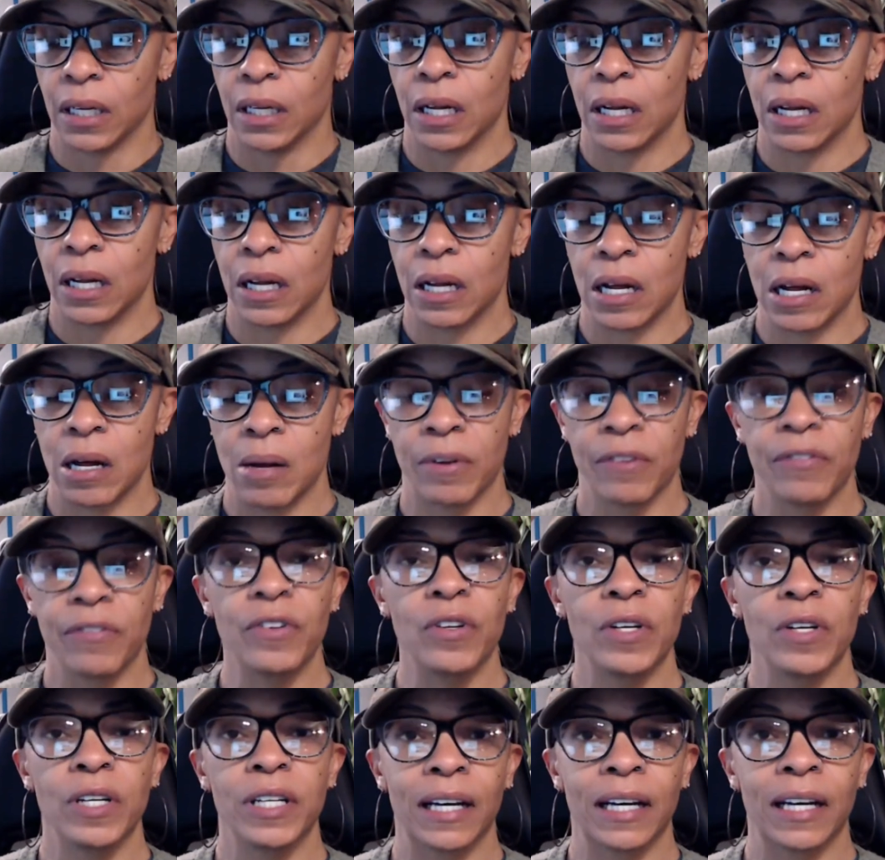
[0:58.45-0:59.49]
And if
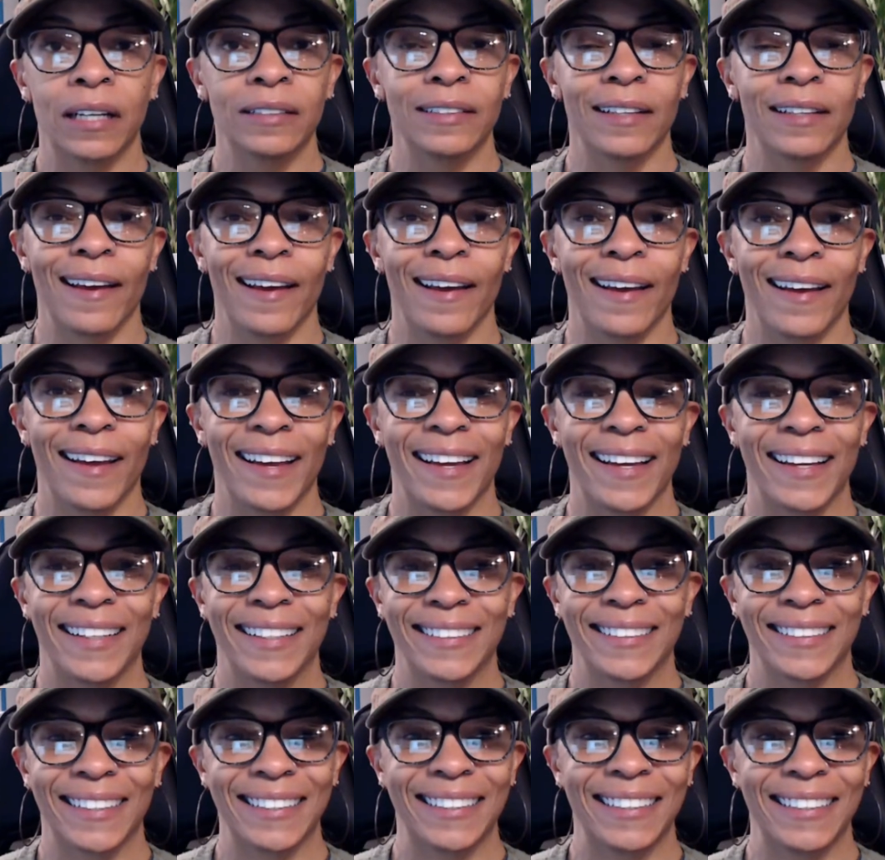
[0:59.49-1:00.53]
you're here now, say hey.
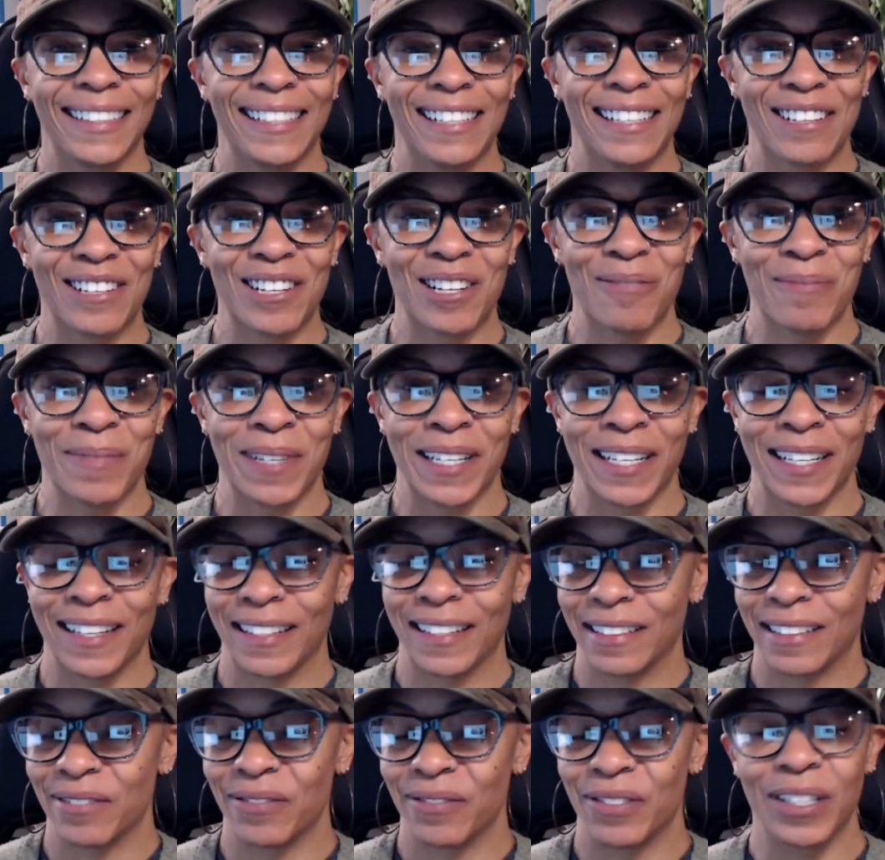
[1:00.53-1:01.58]
I see y'all coming
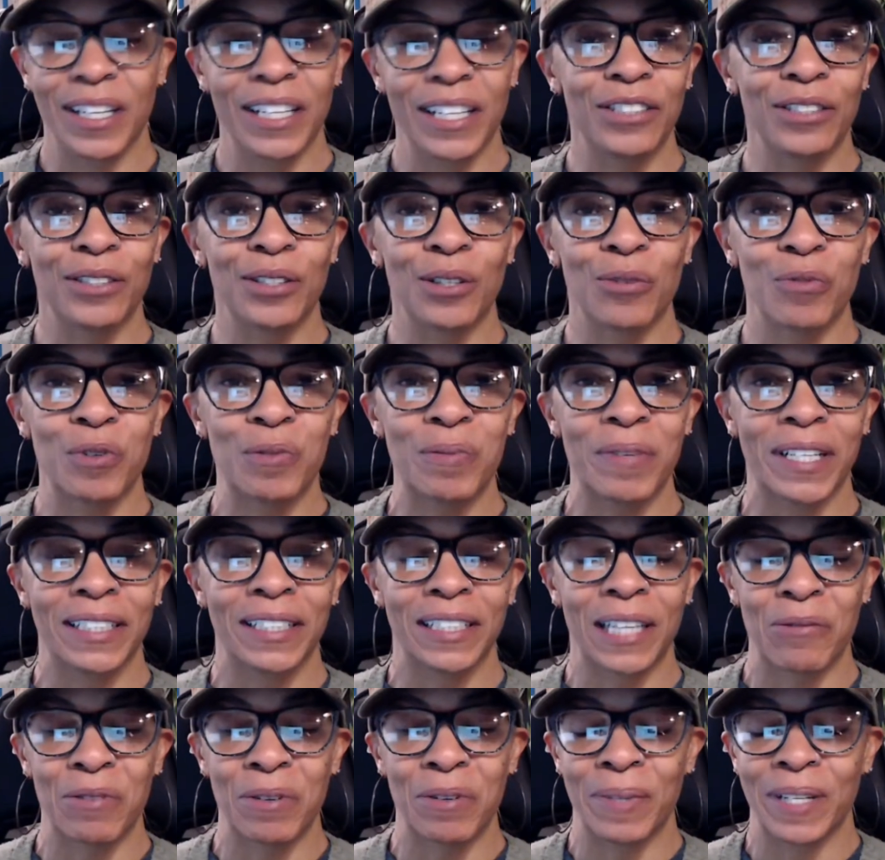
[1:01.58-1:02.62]
in. If you catch this on replay,
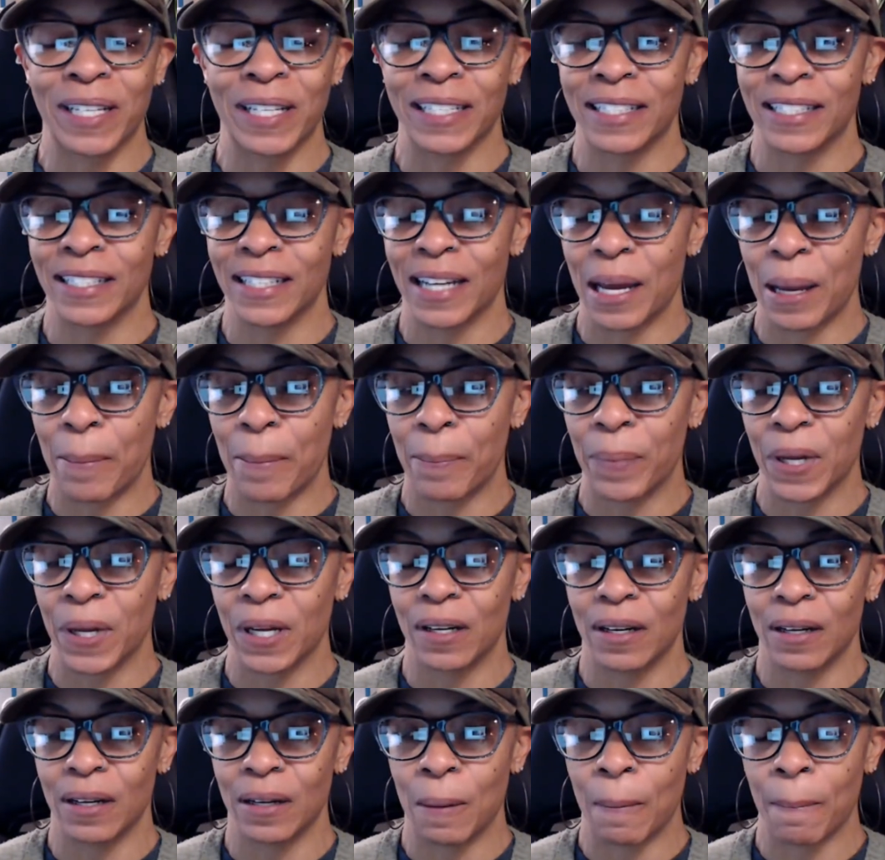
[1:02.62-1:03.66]
type replay in the chat. But
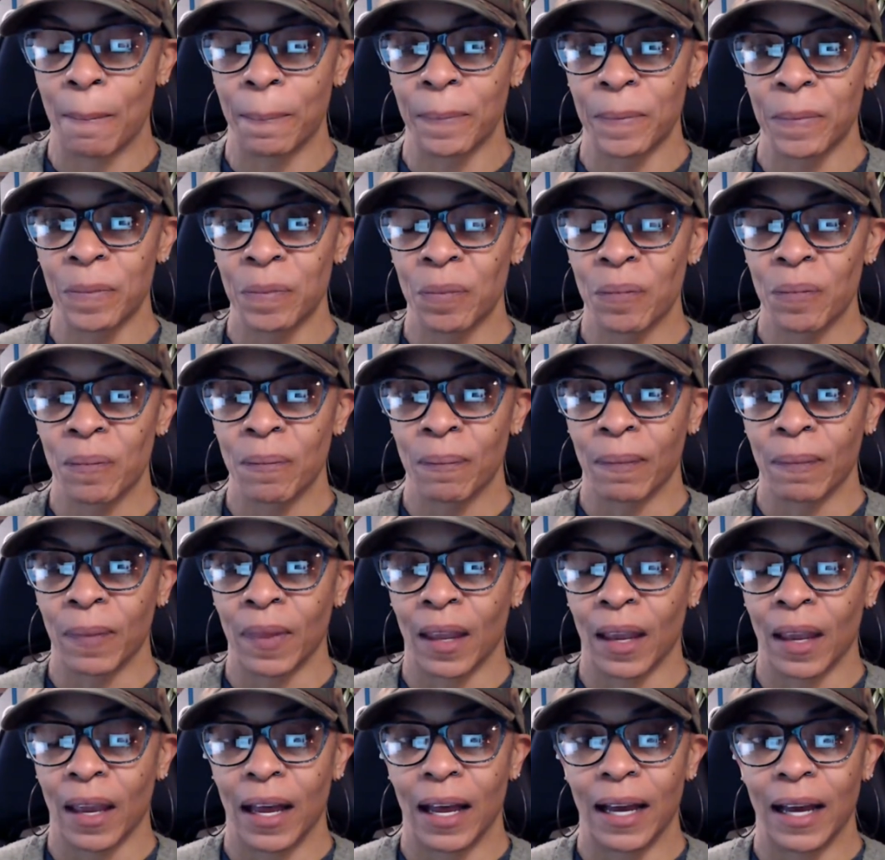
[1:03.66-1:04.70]

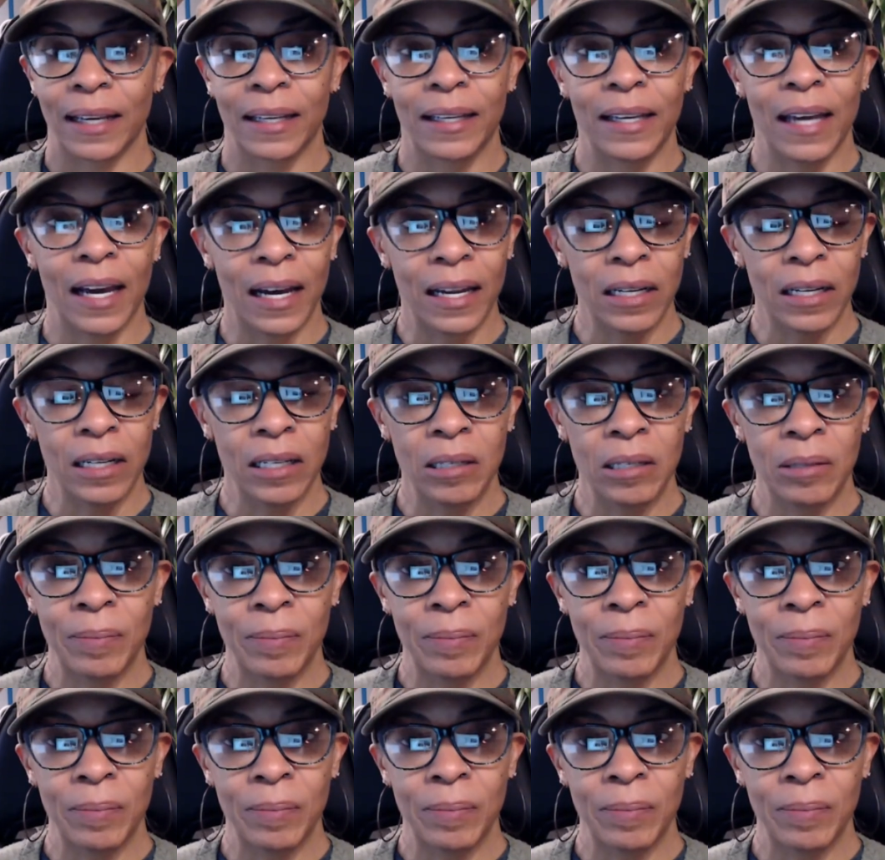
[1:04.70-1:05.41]
I got up.